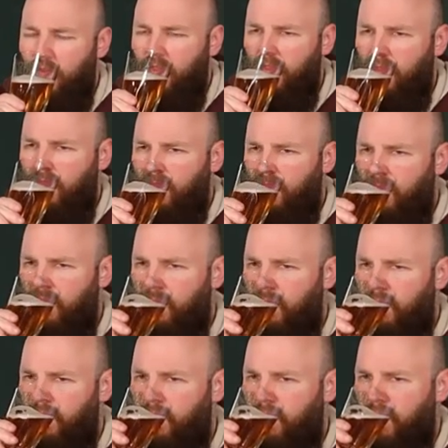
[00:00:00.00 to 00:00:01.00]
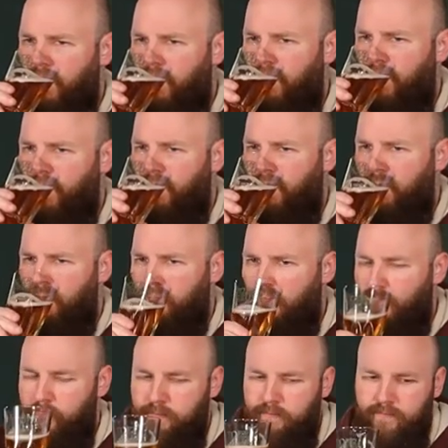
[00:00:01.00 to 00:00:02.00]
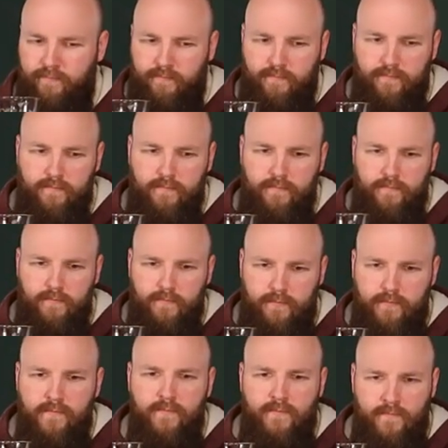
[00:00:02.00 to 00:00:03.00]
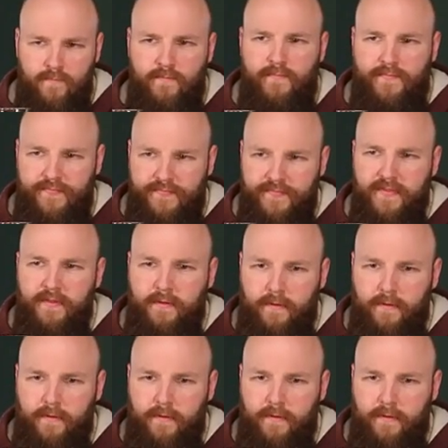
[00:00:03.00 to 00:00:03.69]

Nobody speaks.